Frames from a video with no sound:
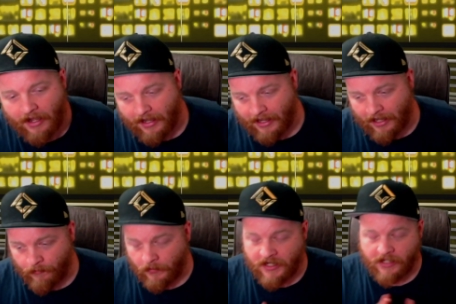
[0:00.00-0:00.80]

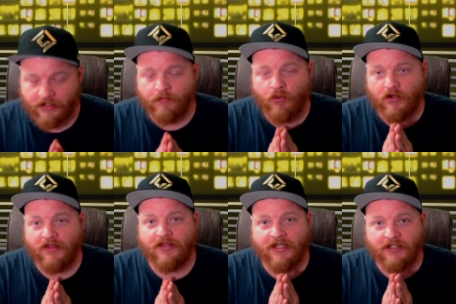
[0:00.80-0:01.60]
Another
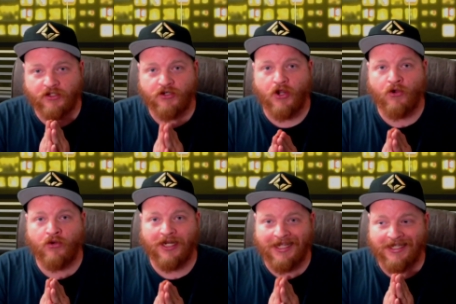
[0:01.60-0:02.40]
important thing to
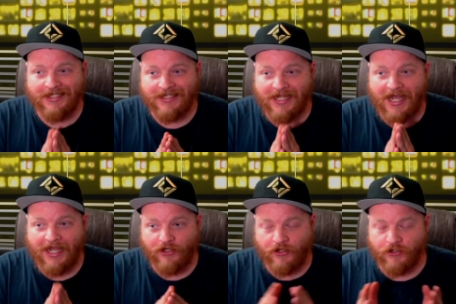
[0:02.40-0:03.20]
note is
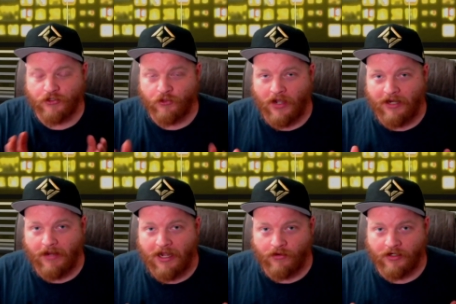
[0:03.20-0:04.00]
that your squad
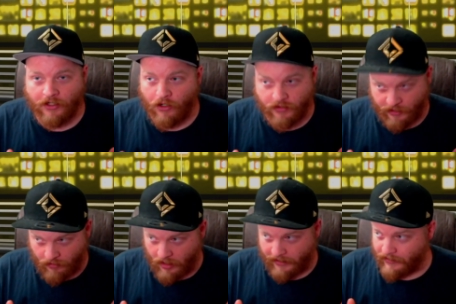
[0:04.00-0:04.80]
power goes
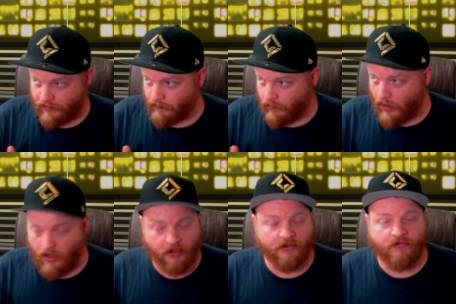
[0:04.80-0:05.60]
across
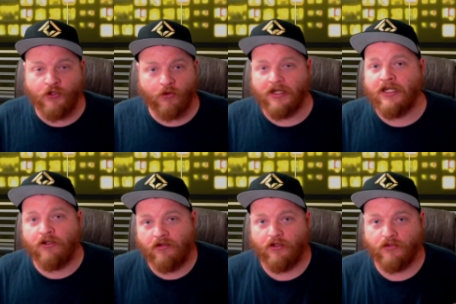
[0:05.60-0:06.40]
all of your
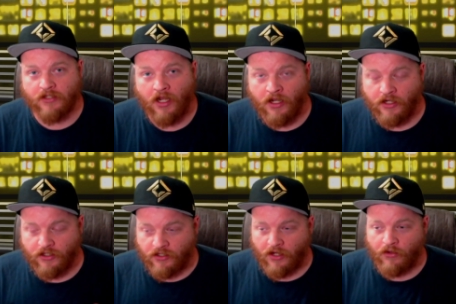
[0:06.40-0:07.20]
heroes.
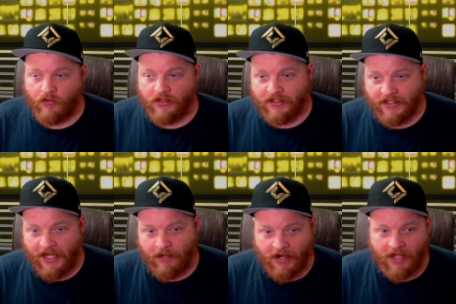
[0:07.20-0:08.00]
So this
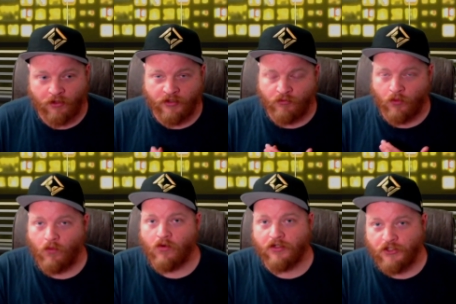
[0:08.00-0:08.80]
game not only
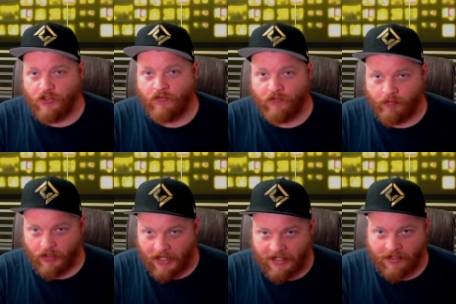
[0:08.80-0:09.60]
rewards you for
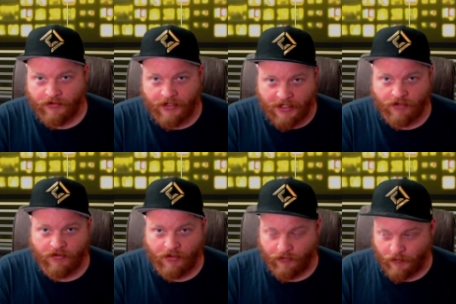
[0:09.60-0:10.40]
playing other
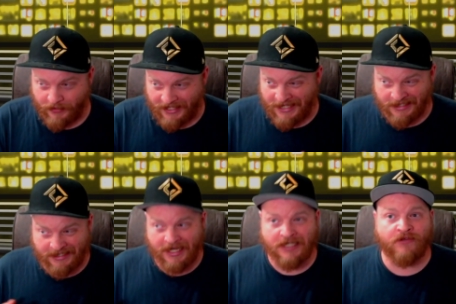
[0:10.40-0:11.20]
heroes, but they
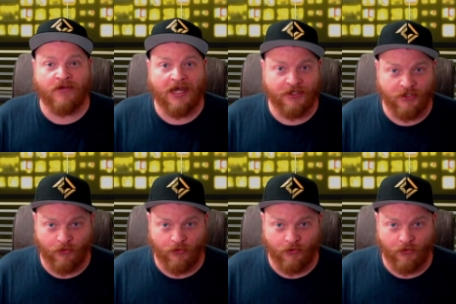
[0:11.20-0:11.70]
incentivize you